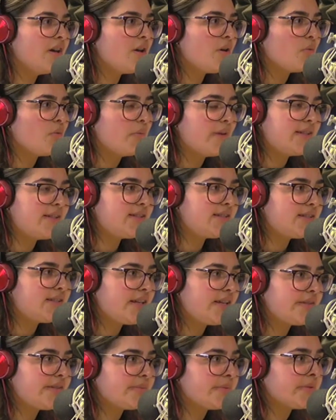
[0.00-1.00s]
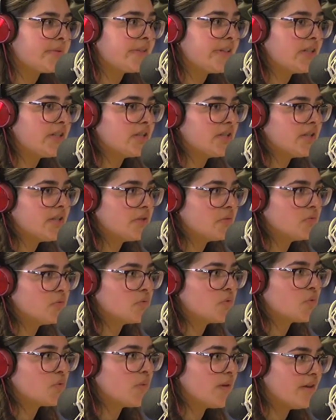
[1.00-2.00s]
Wednesdays we're in until
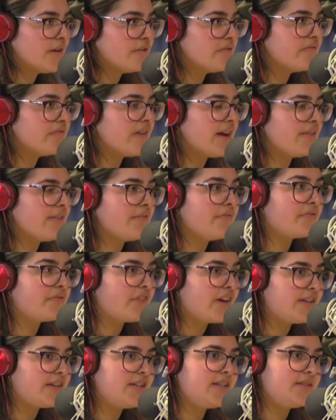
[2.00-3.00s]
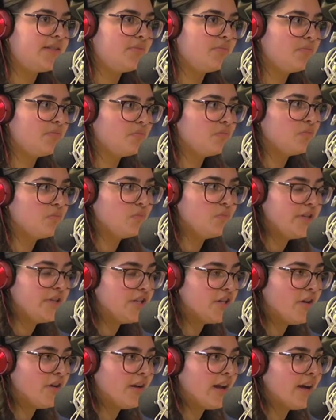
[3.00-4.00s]
twelve, and then Fridays we
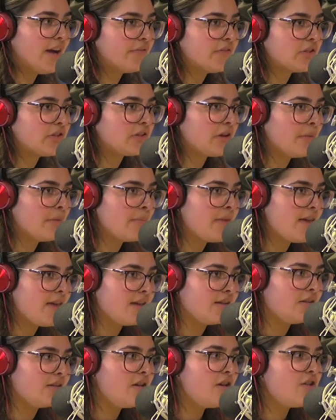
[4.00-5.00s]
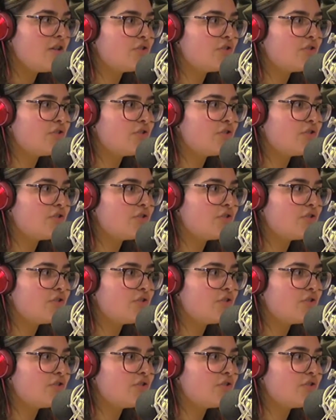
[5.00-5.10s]
don't have to come in.